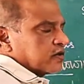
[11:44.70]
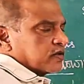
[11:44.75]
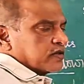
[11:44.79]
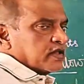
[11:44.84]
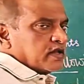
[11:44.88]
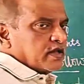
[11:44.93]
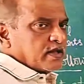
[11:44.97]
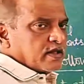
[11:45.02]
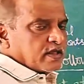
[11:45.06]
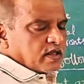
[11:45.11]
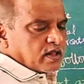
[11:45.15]
to
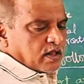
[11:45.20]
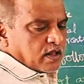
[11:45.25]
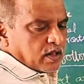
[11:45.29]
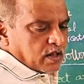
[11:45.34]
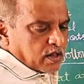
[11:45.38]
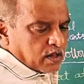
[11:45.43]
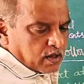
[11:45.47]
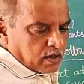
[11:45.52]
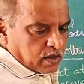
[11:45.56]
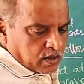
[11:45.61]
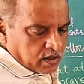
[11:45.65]

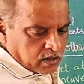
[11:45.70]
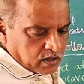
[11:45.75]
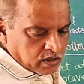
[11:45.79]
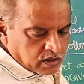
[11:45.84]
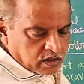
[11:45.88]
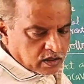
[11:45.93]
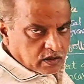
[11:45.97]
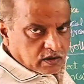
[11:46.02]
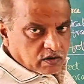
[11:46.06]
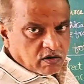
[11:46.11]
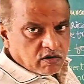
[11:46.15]

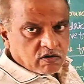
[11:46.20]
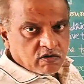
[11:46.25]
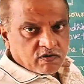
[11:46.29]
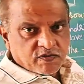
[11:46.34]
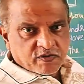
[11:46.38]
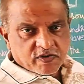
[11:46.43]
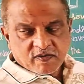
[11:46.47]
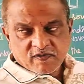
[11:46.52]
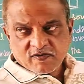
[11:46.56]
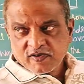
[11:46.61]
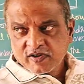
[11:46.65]
the law
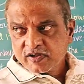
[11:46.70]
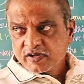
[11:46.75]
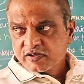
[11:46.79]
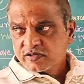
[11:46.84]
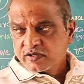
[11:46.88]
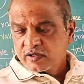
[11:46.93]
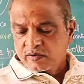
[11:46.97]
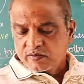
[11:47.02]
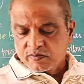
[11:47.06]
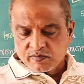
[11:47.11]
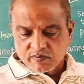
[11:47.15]
of
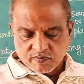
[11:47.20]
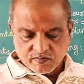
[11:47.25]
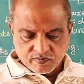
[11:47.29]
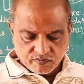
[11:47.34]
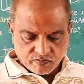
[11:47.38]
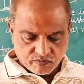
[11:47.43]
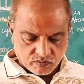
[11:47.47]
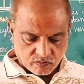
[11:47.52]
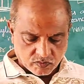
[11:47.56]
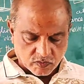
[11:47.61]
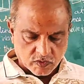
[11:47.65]
reflection,
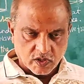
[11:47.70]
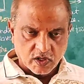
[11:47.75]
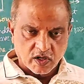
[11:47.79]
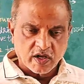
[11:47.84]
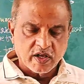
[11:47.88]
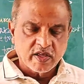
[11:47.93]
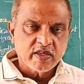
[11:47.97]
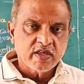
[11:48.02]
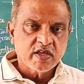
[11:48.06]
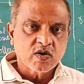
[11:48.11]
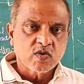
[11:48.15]

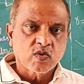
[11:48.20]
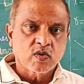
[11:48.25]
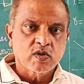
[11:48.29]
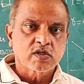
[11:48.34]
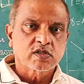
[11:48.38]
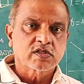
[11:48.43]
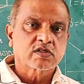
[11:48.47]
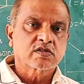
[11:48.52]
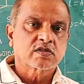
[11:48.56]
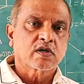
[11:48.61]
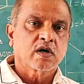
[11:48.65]
I
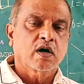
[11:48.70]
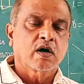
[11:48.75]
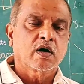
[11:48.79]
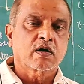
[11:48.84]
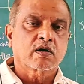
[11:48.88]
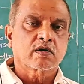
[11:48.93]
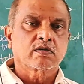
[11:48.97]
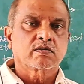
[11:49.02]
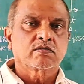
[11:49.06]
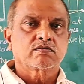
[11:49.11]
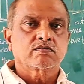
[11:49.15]
equals
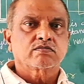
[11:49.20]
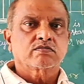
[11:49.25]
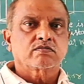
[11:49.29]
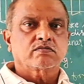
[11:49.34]
R.